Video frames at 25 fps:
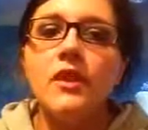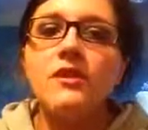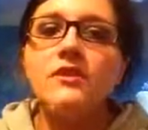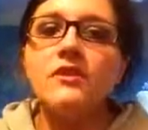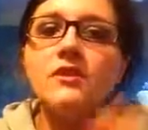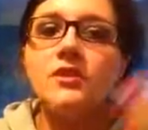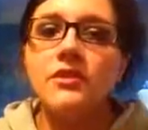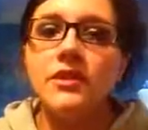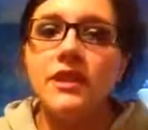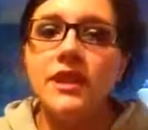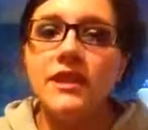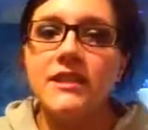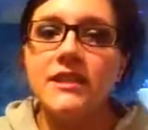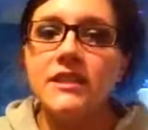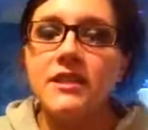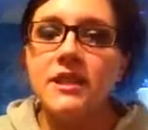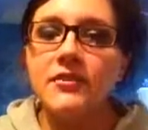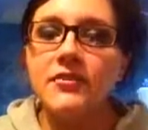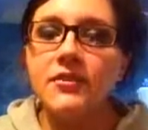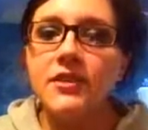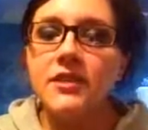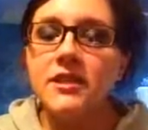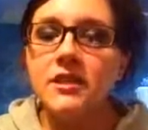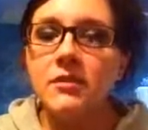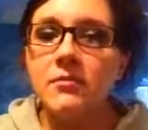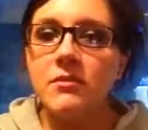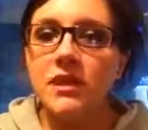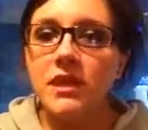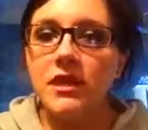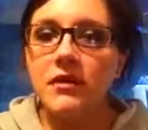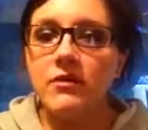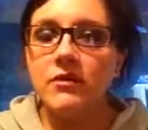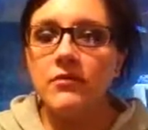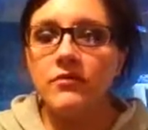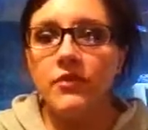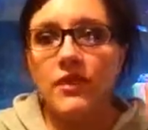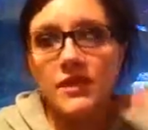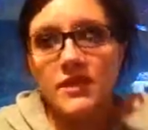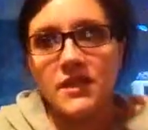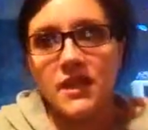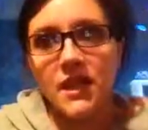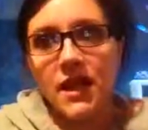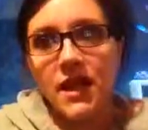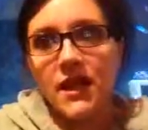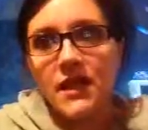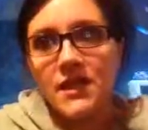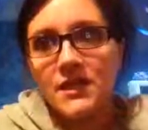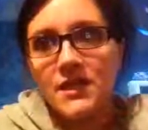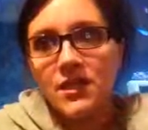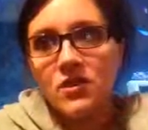So that's definitely something I would invest in,
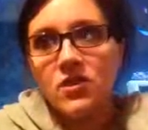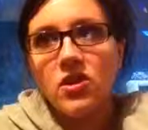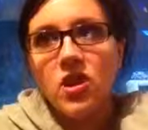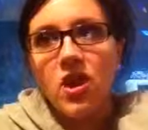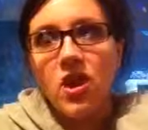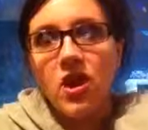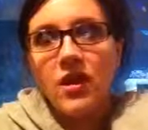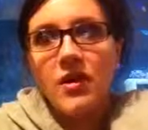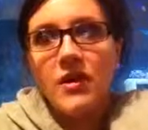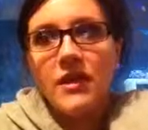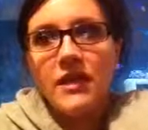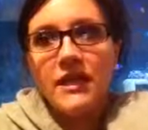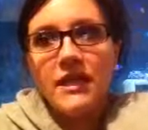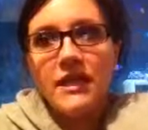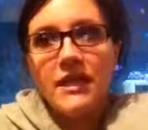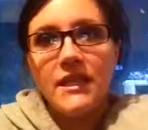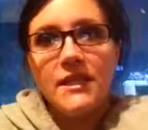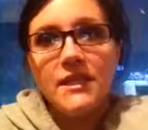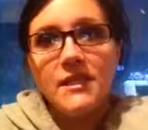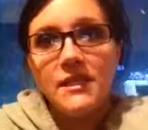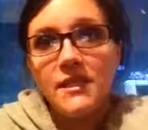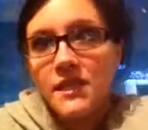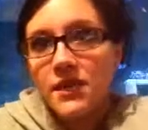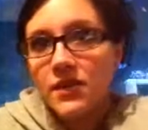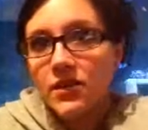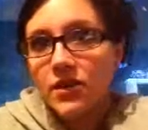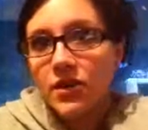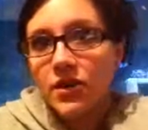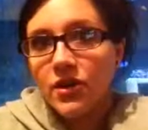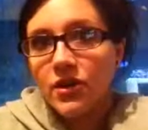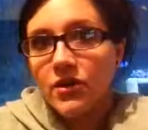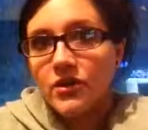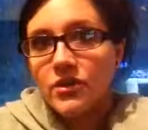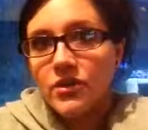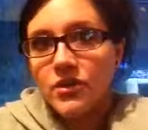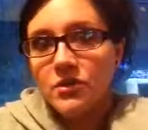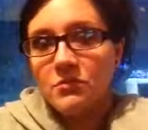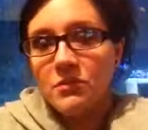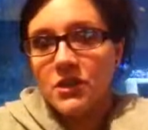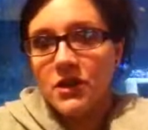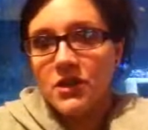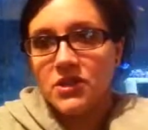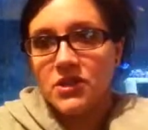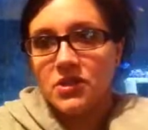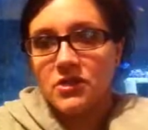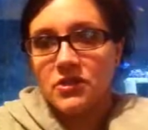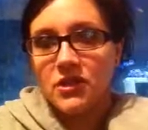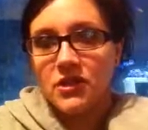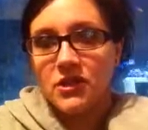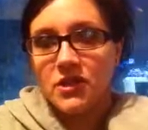and it's a lot easier to make
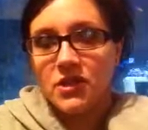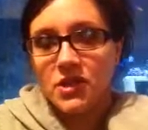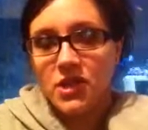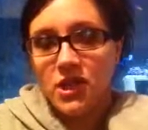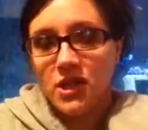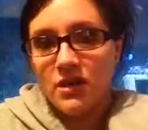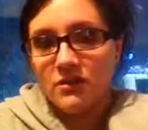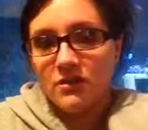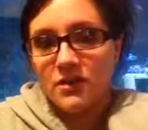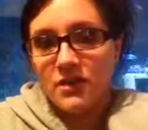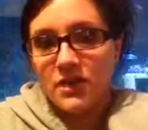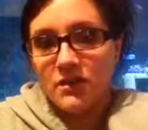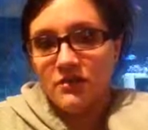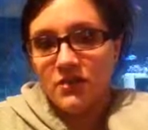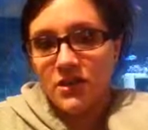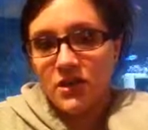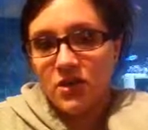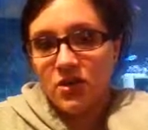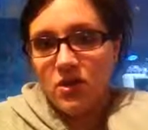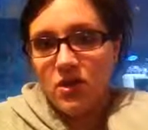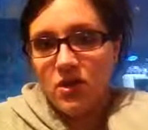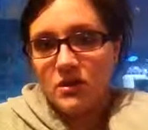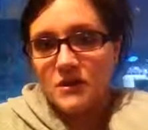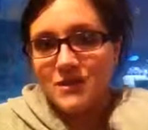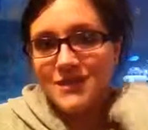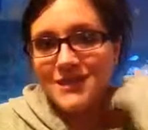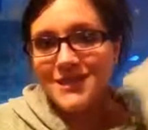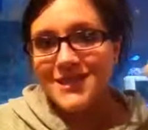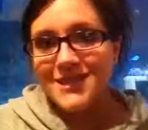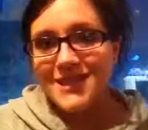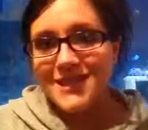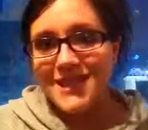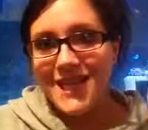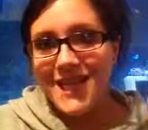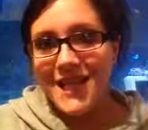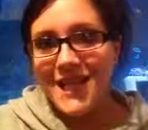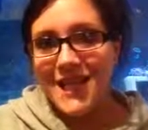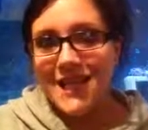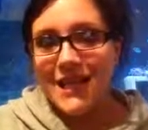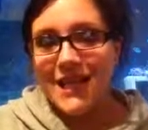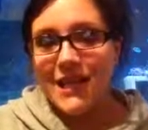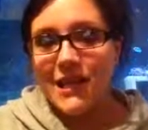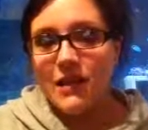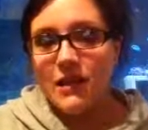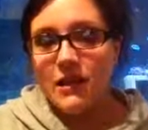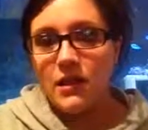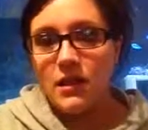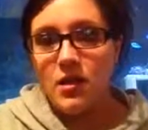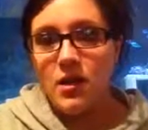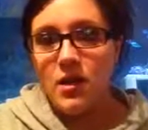sure that the child safety locks stay
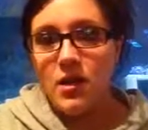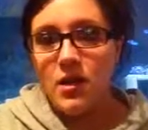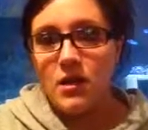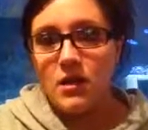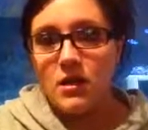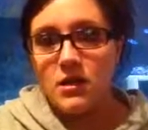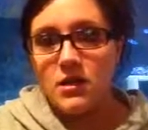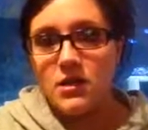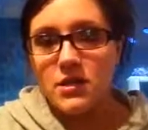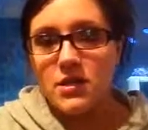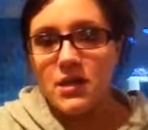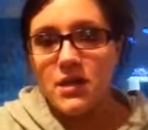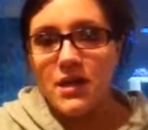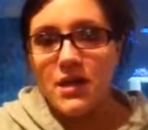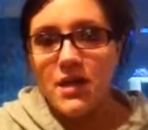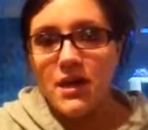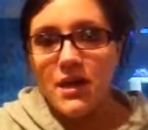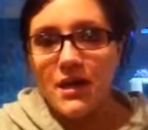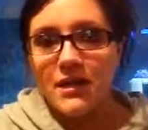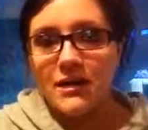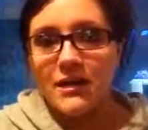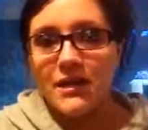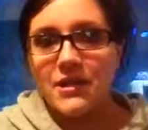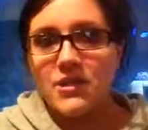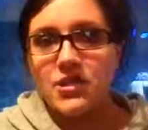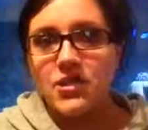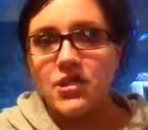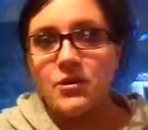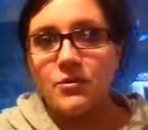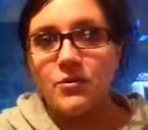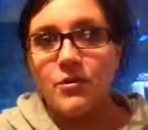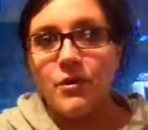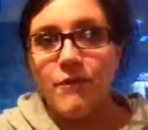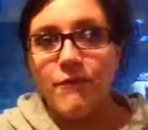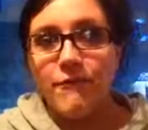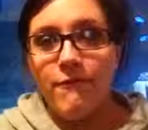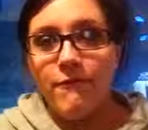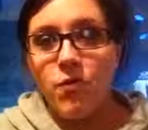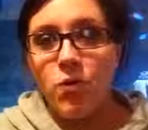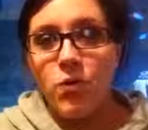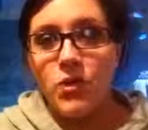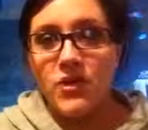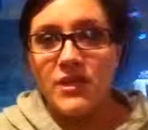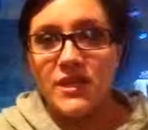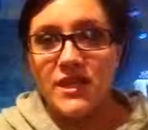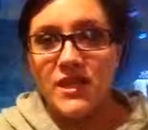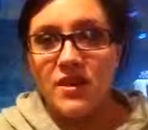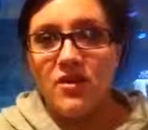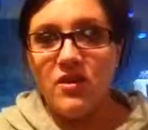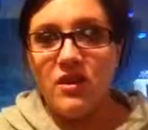locked, unless you are
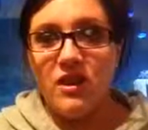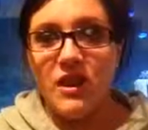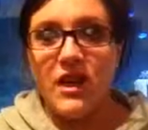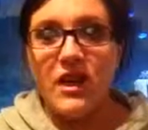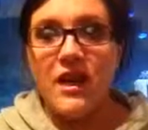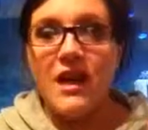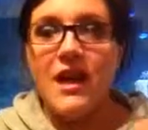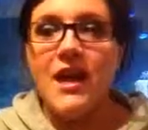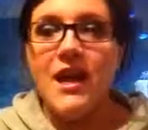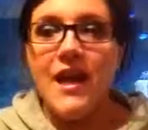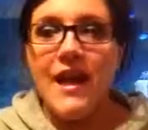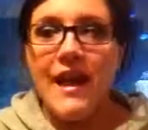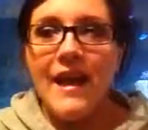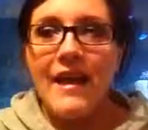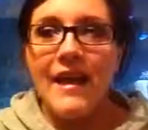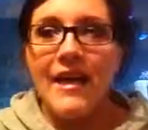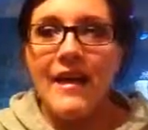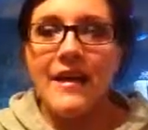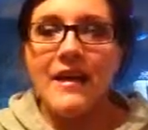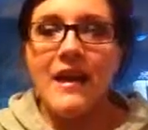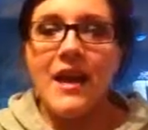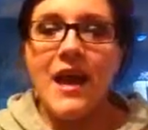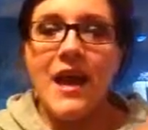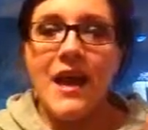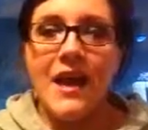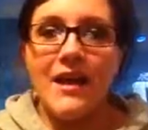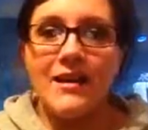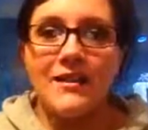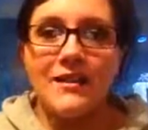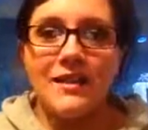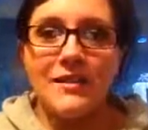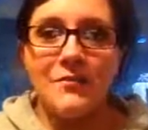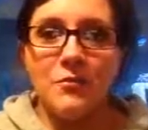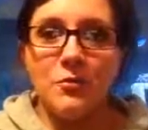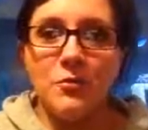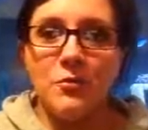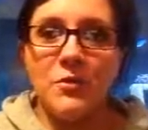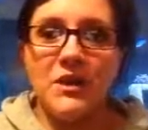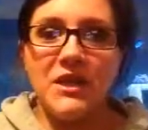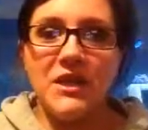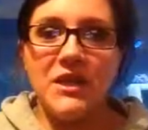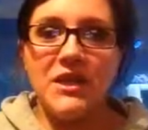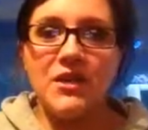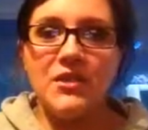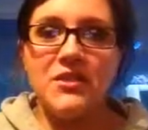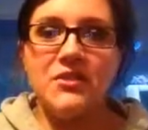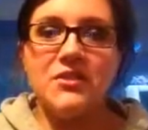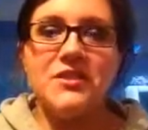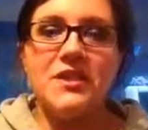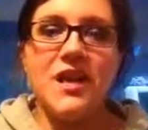forcing on it. And as everybody
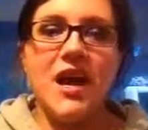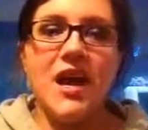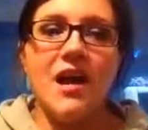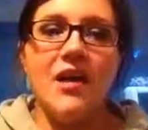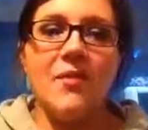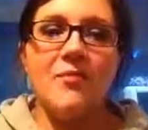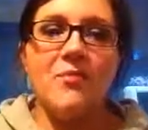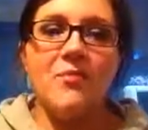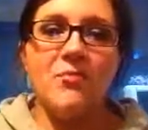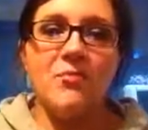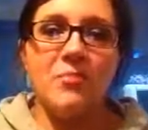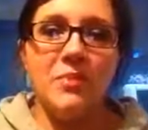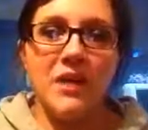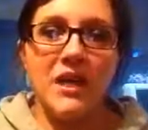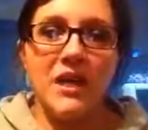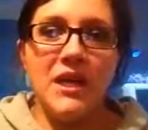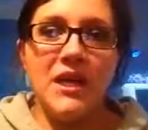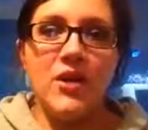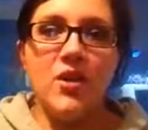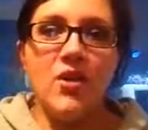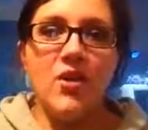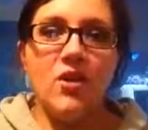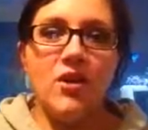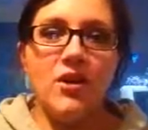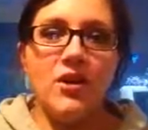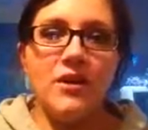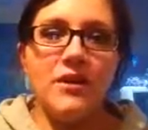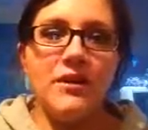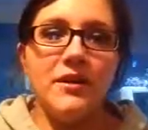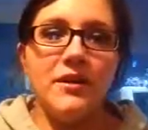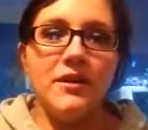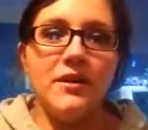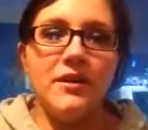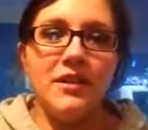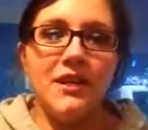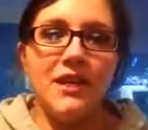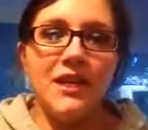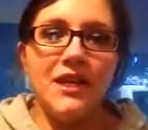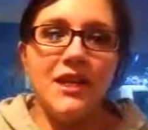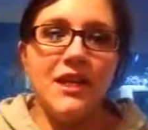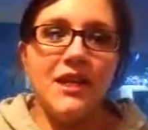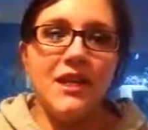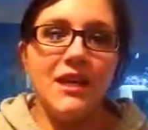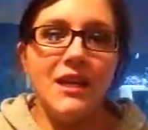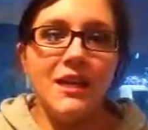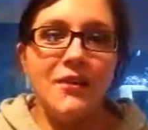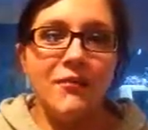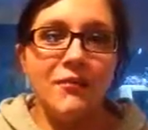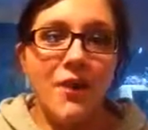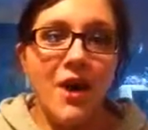knows, I'm big on
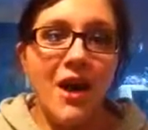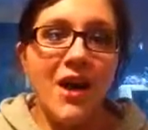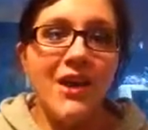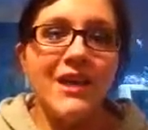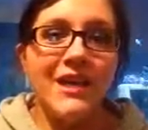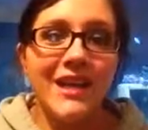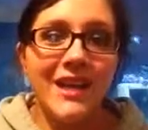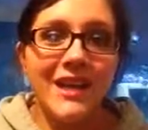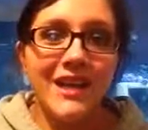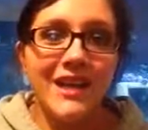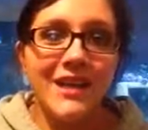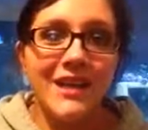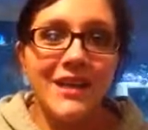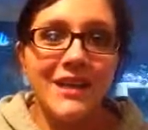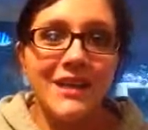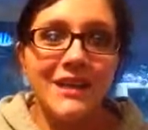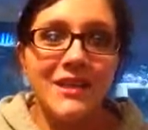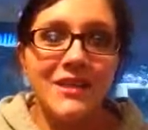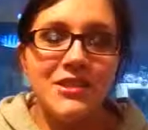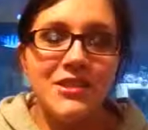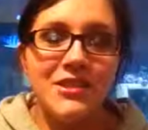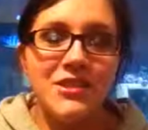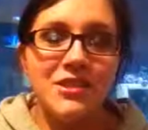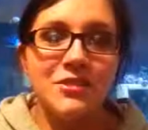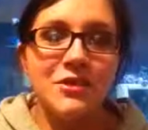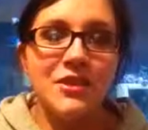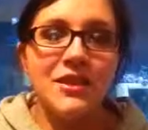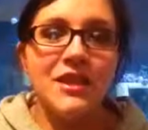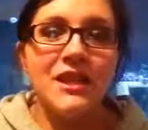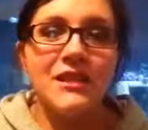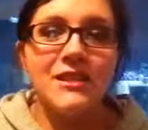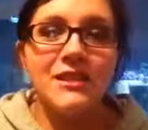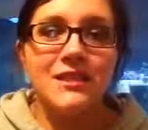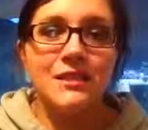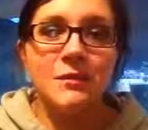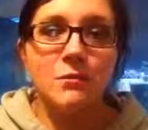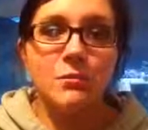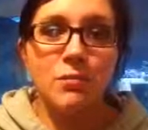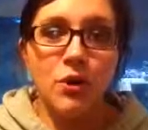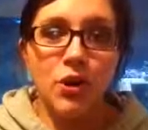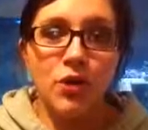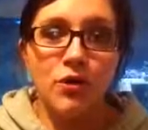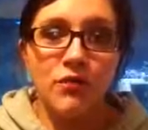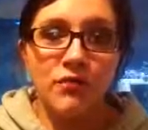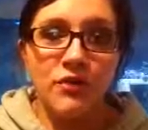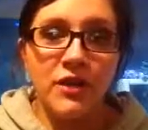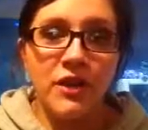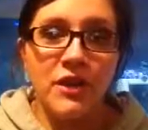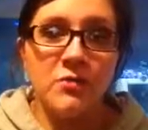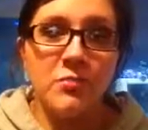if I can't get into it, that's the
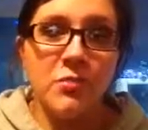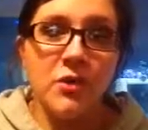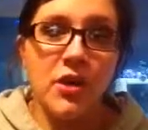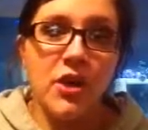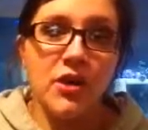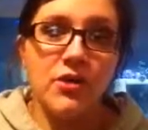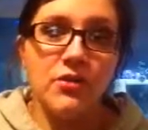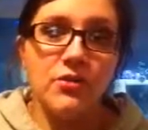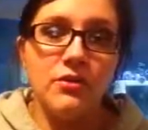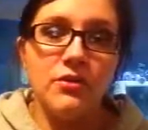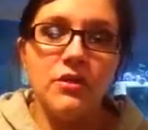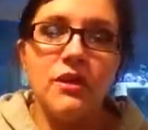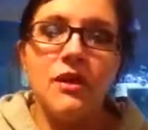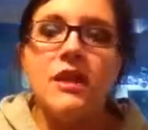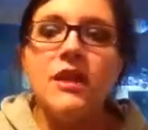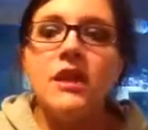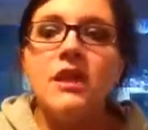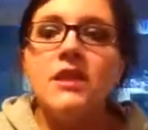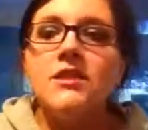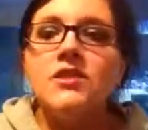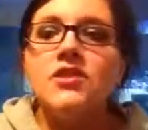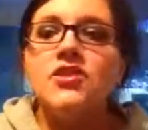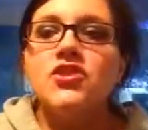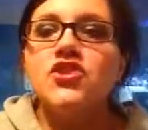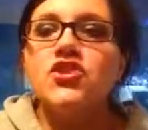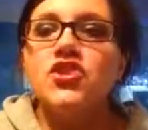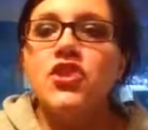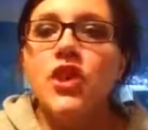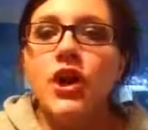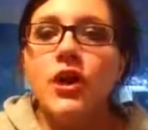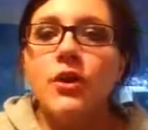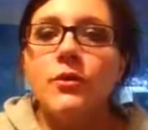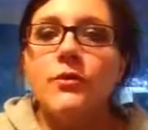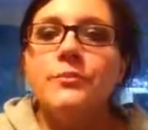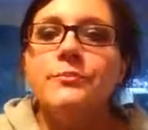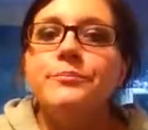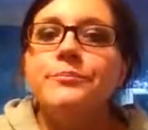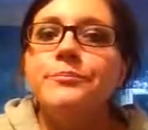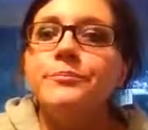perfect bottle. So,